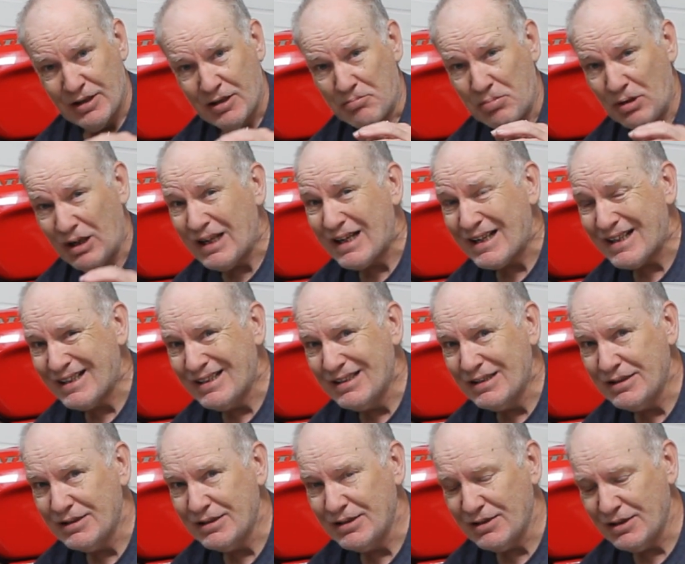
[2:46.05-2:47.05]
black
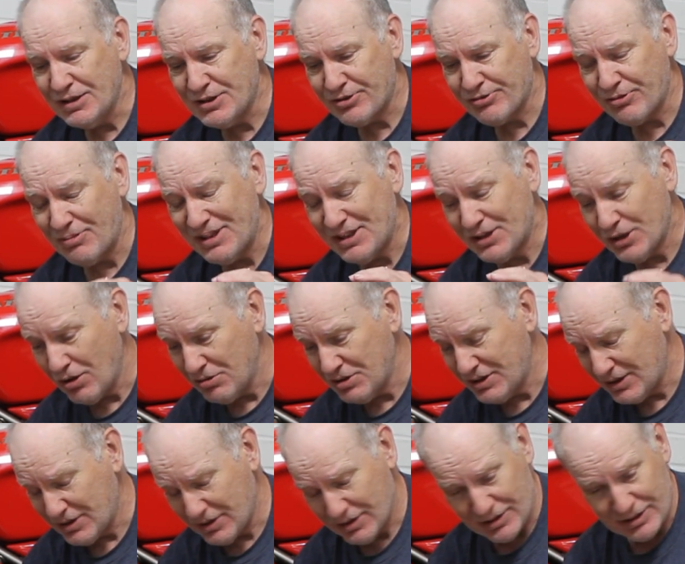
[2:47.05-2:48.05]
strongly
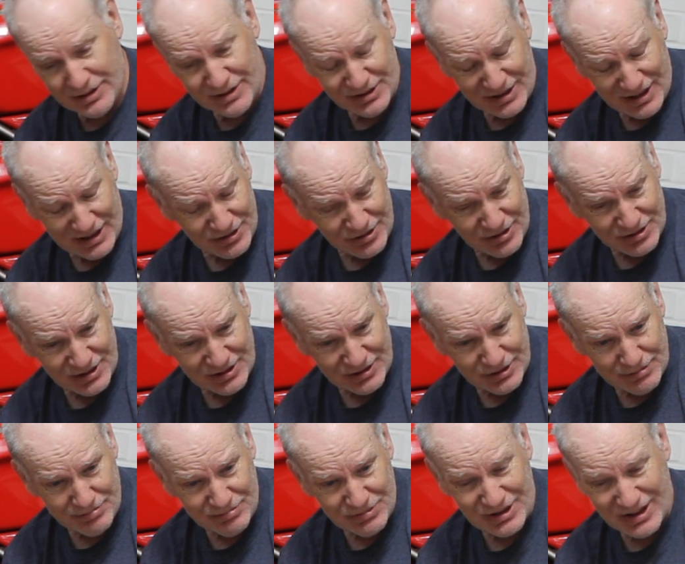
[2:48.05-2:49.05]
coated exhaust
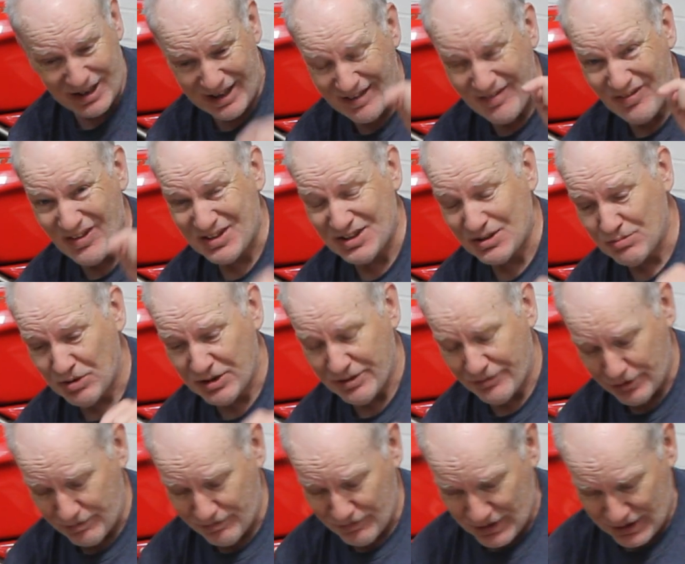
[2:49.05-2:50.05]
systems, and this is one of
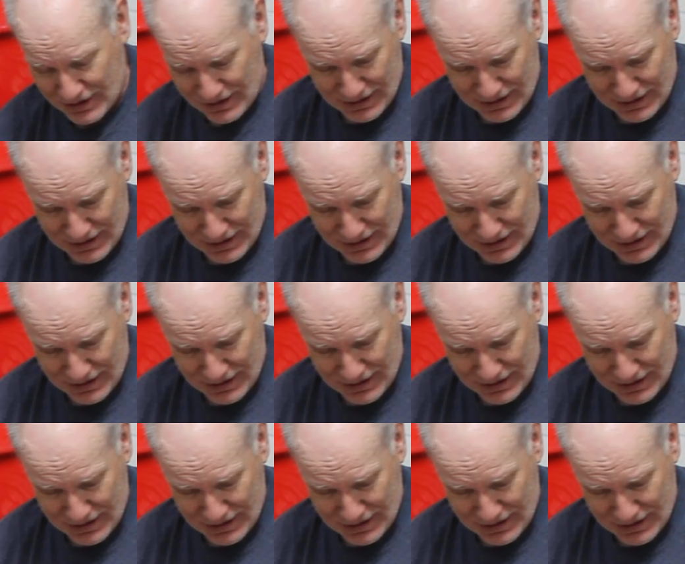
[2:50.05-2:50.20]
them.